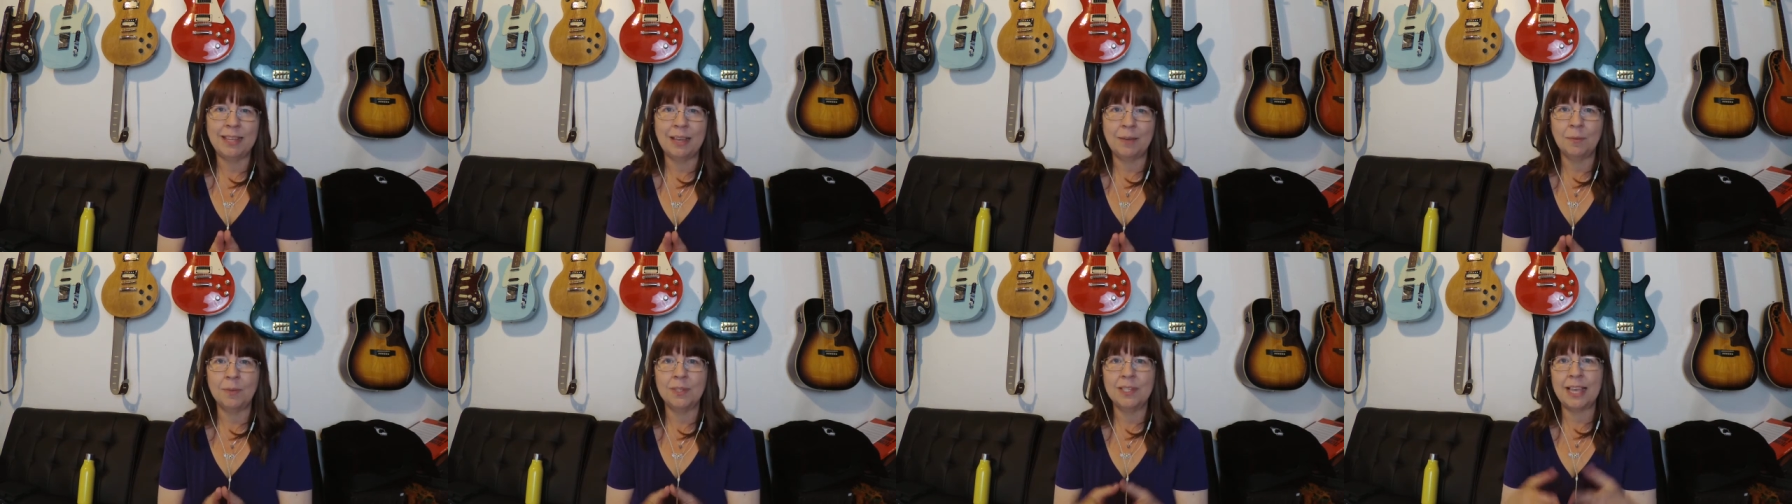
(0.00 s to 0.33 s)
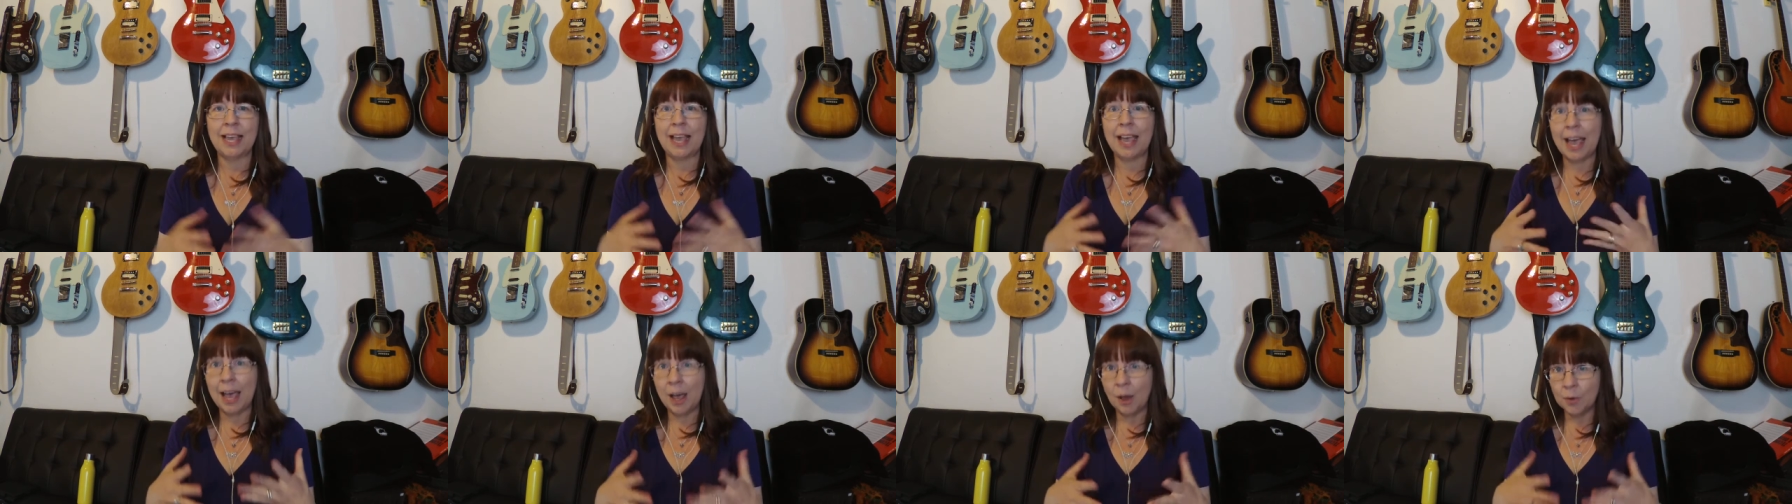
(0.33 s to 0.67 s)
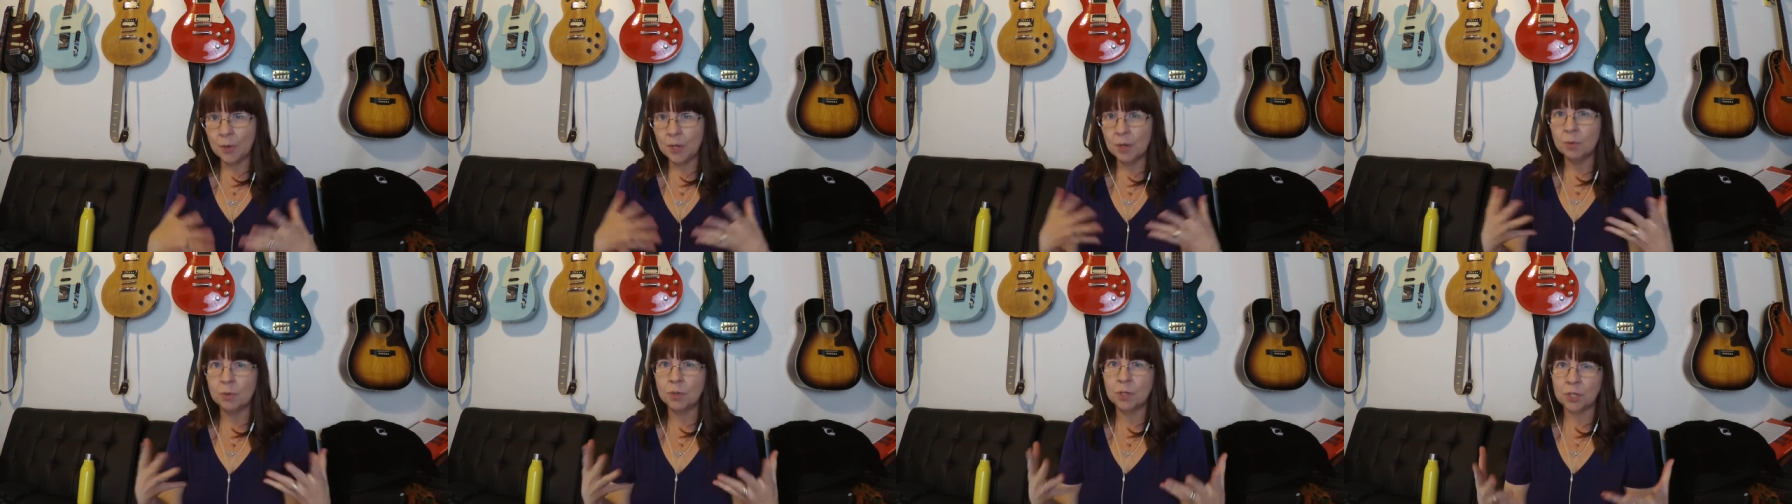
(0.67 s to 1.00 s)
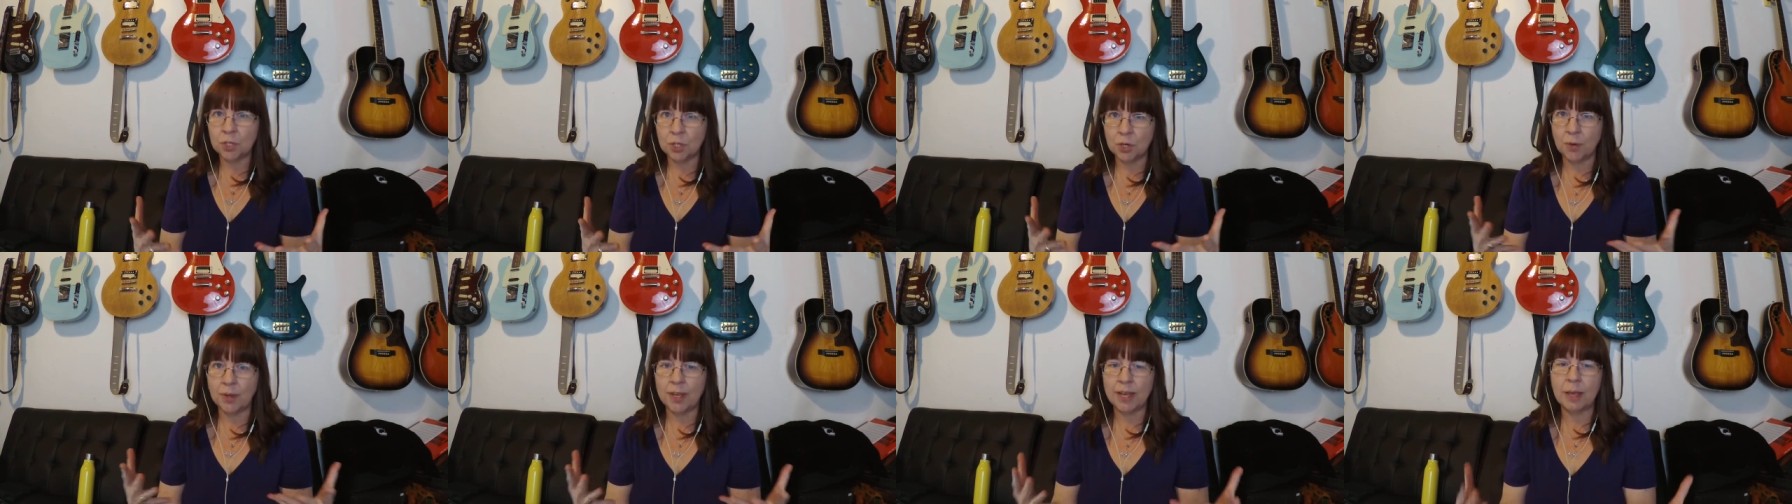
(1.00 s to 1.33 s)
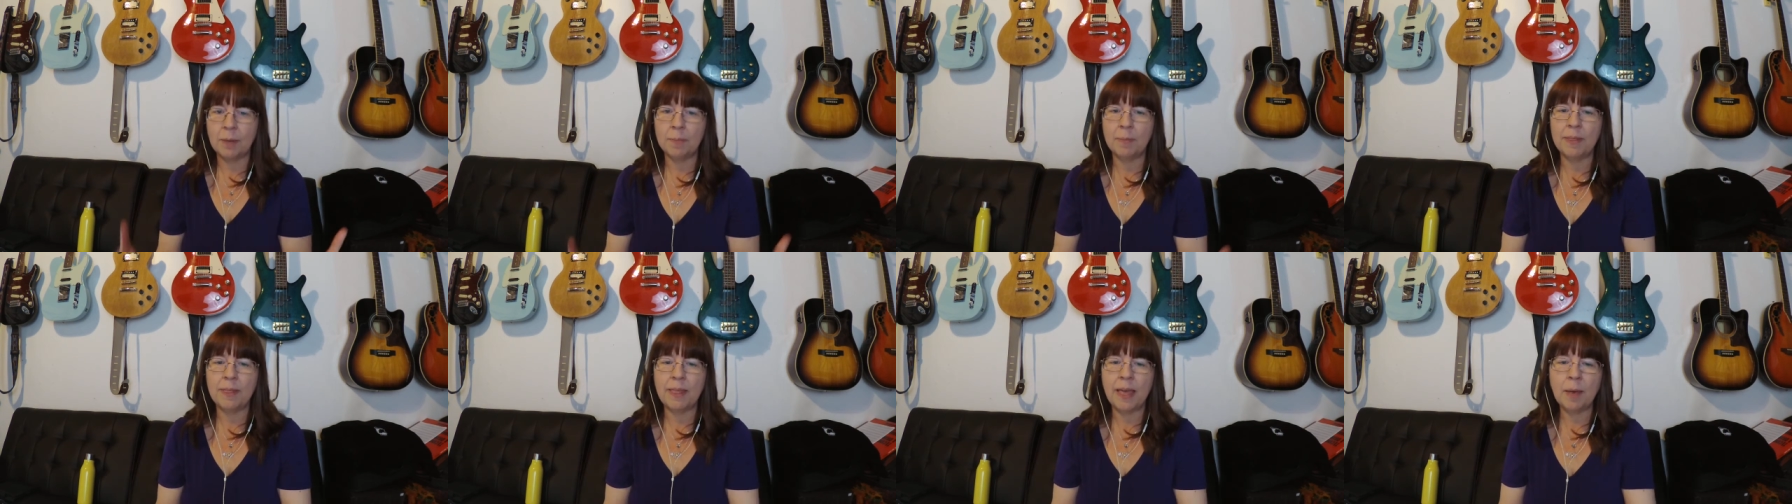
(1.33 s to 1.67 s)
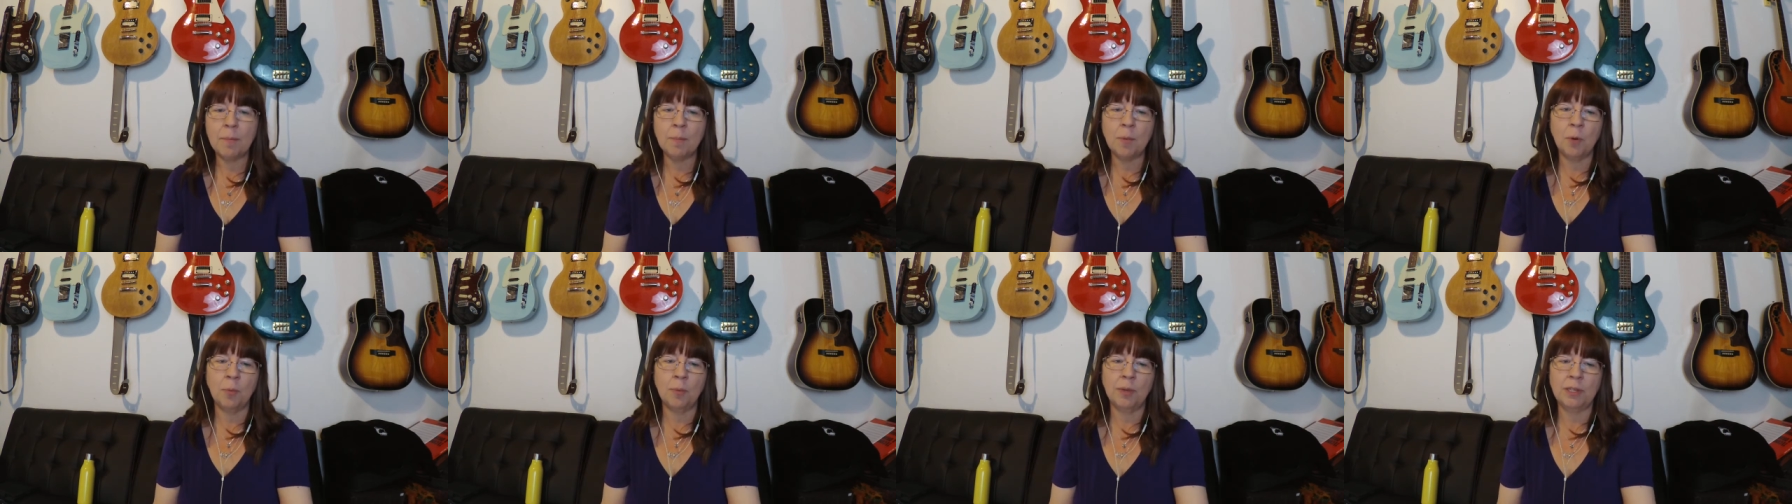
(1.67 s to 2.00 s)
That was how you were showing up in
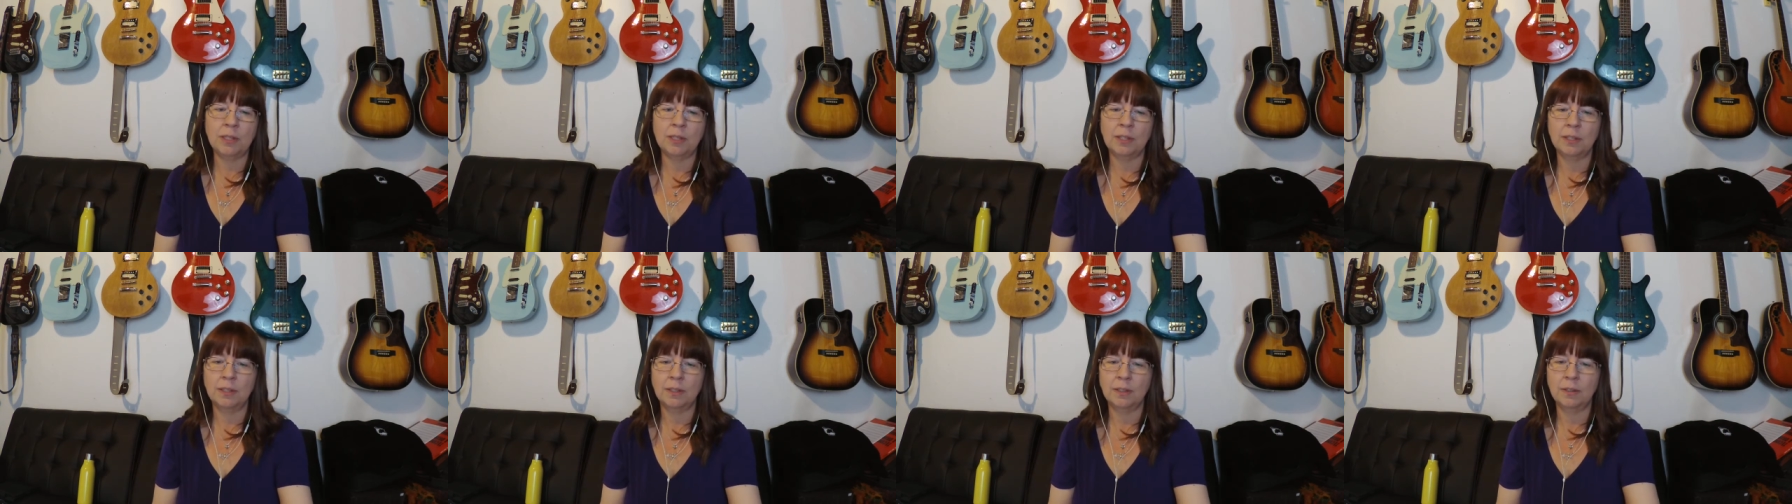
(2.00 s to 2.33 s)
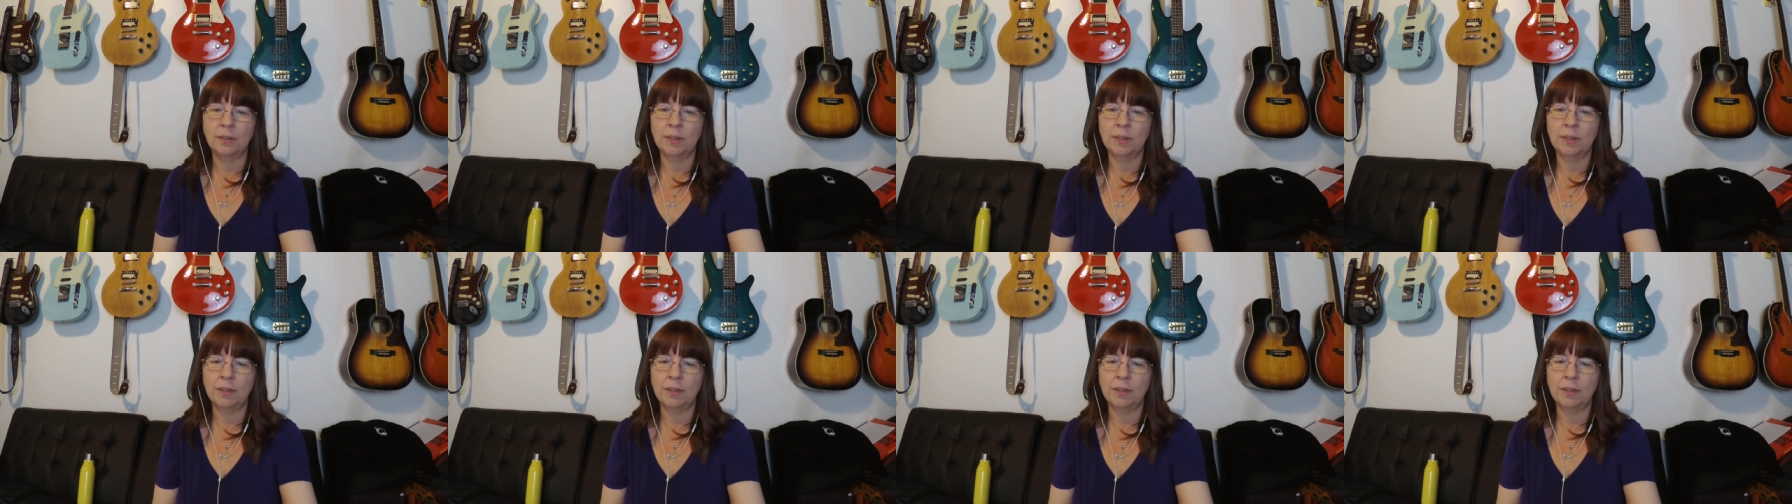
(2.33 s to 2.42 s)
that moment